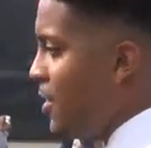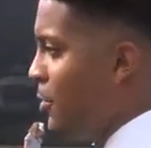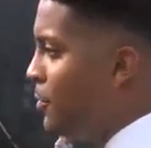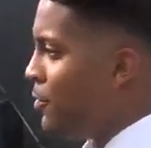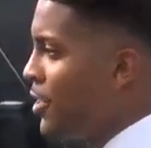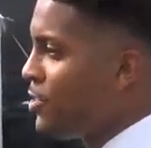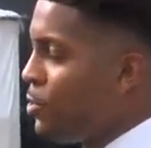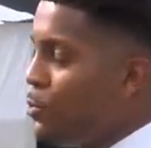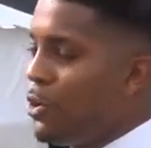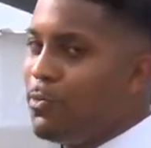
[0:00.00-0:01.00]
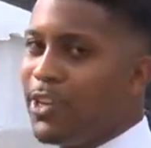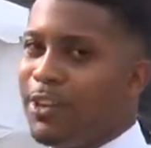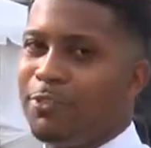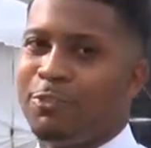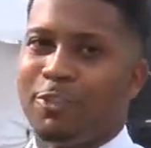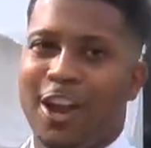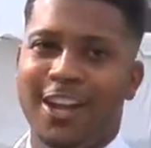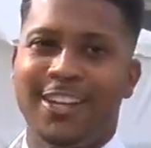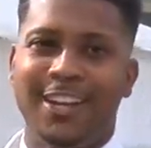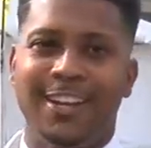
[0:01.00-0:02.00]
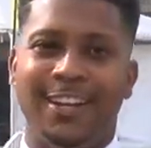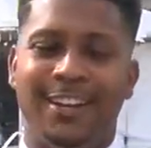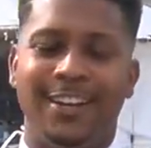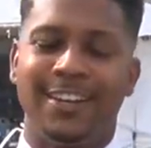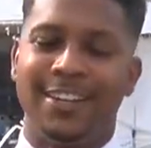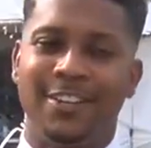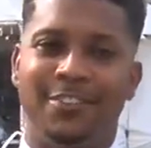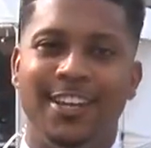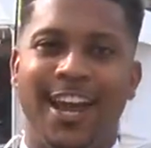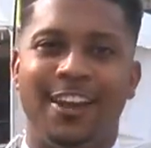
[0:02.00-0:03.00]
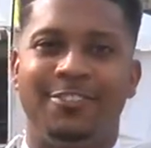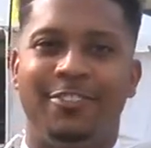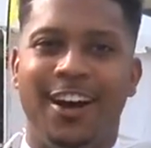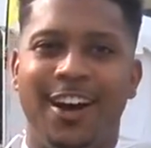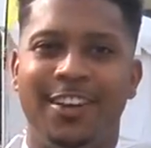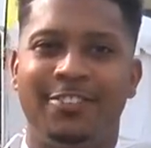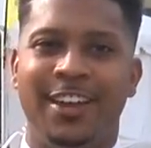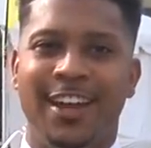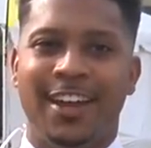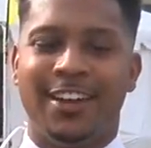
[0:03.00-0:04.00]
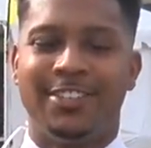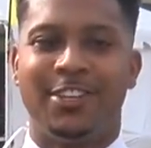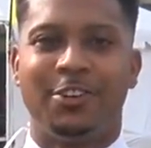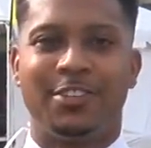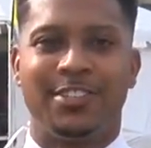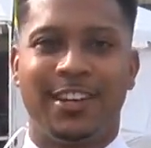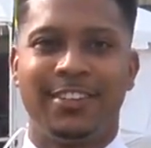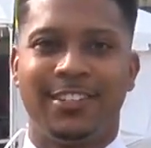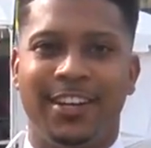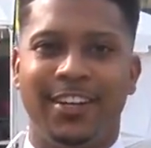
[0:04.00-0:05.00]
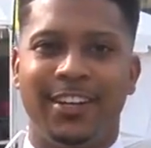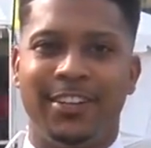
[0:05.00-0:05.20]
The festival will begin Friday evening at 5 until Sunday